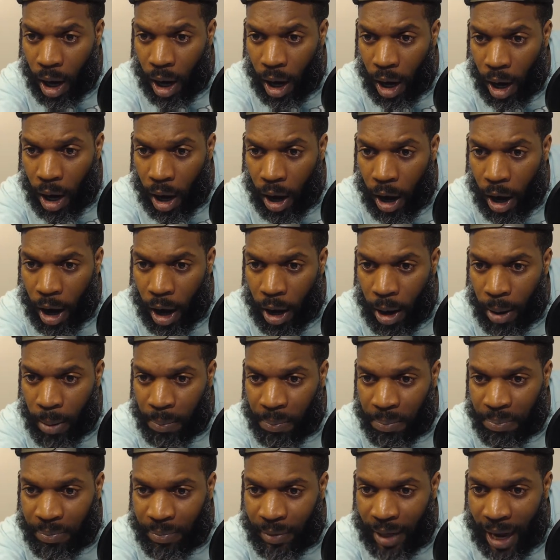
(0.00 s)

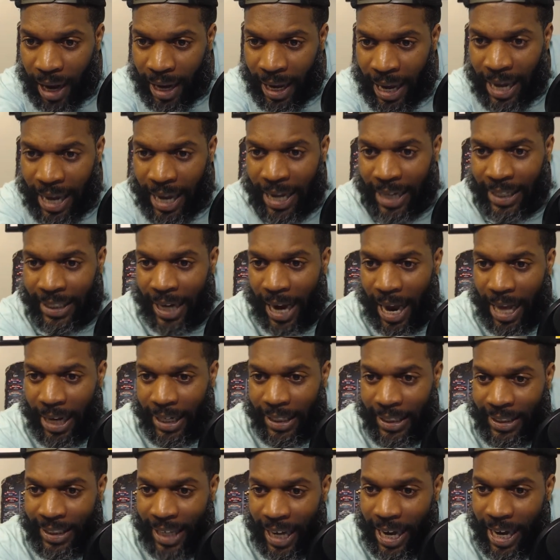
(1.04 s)
Ian Taylor
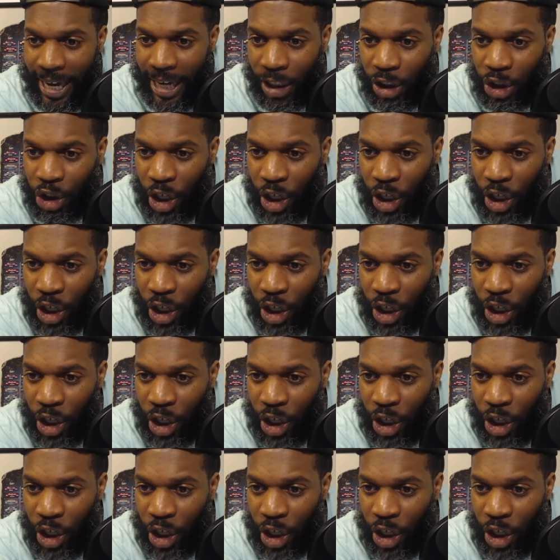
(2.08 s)
says,